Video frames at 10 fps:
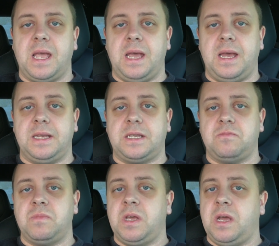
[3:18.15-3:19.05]

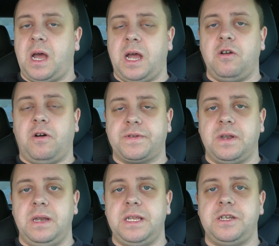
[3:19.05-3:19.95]
and I
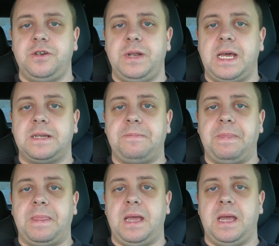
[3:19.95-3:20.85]
often listen to that,
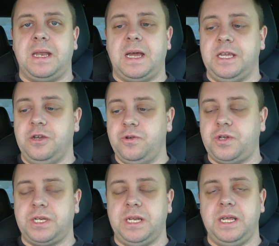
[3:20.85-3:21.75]
and I
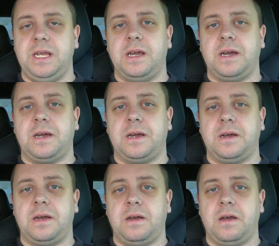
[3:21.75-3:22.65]
use
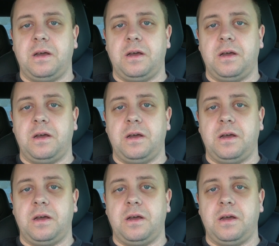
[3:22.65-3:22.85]
the